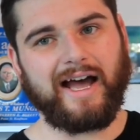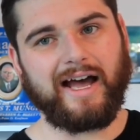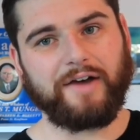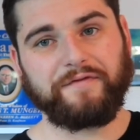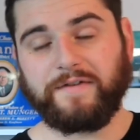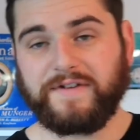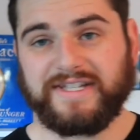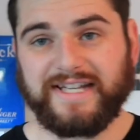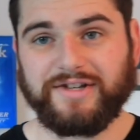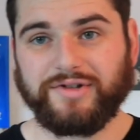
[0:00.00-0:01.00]
50
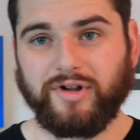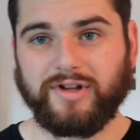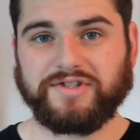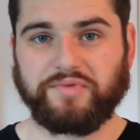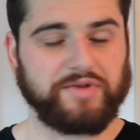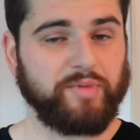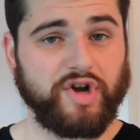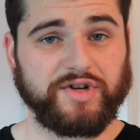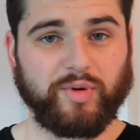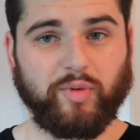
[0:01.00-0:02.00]
cent dollars, which
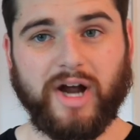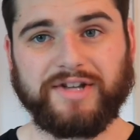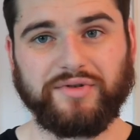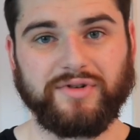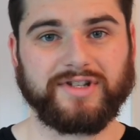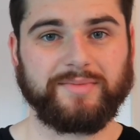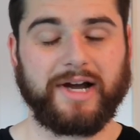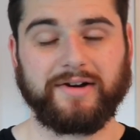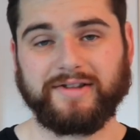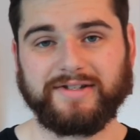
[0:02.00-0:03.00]
Mohnish Pabrai talks
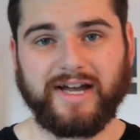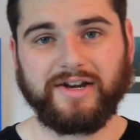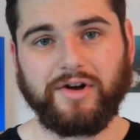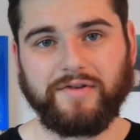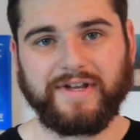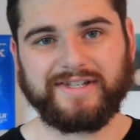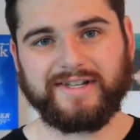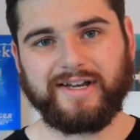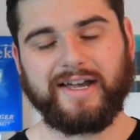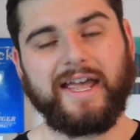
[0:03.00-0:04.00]
about in the Dhandho
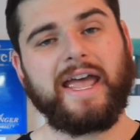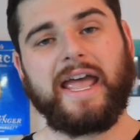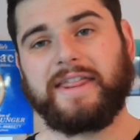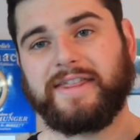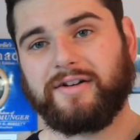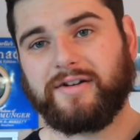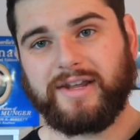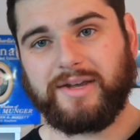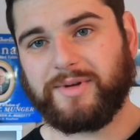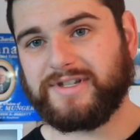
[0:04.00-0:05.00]
Investor, and there are
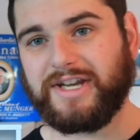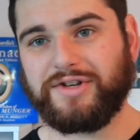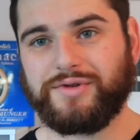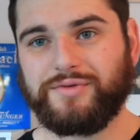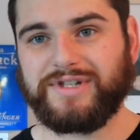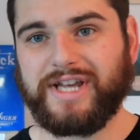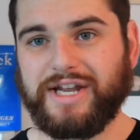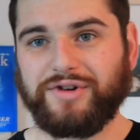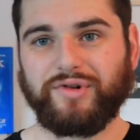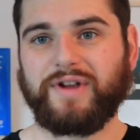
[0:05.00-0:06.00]
the potential
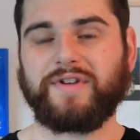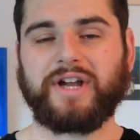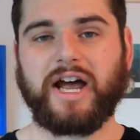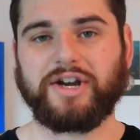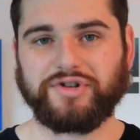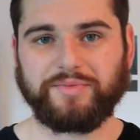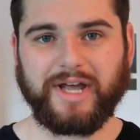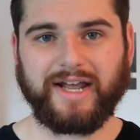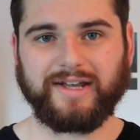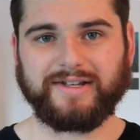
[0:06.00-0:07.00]
10 or even 100
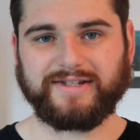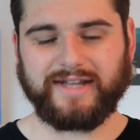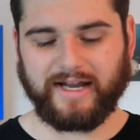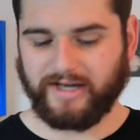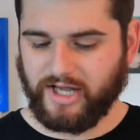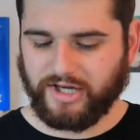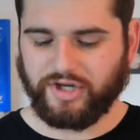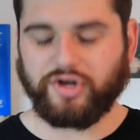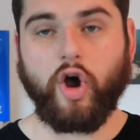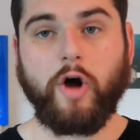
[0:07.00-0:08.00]
baggers that
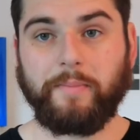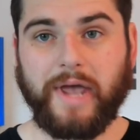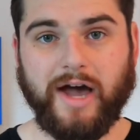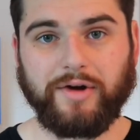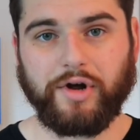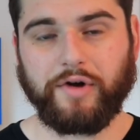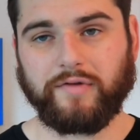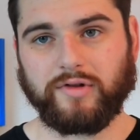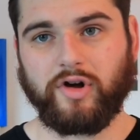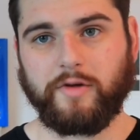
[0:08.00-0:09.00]
can compound
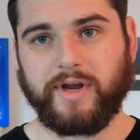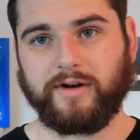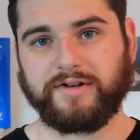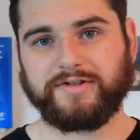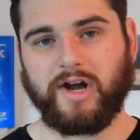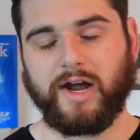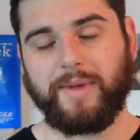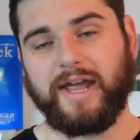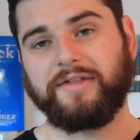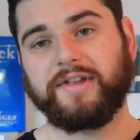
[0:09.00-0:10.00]
over a long period of
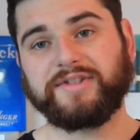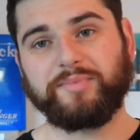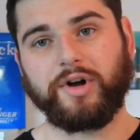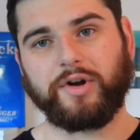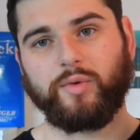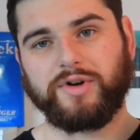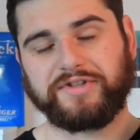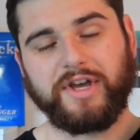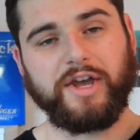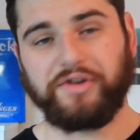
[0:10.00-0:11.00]
time. And this book
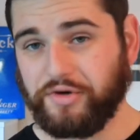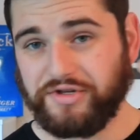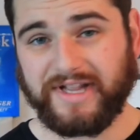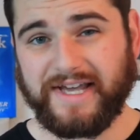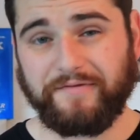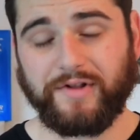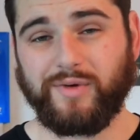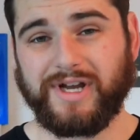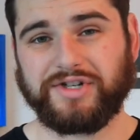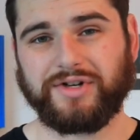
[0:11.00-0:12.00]
was hugely
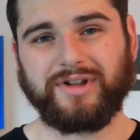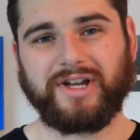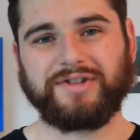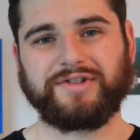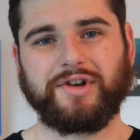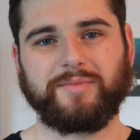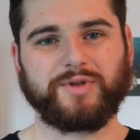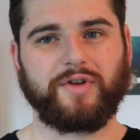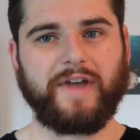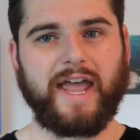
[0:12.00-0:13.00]
influential in
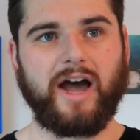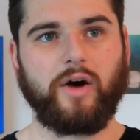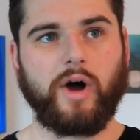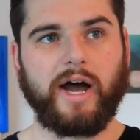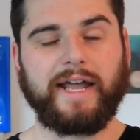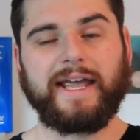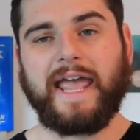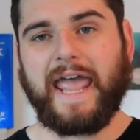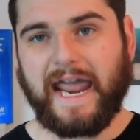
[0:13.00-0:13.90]
terms of how I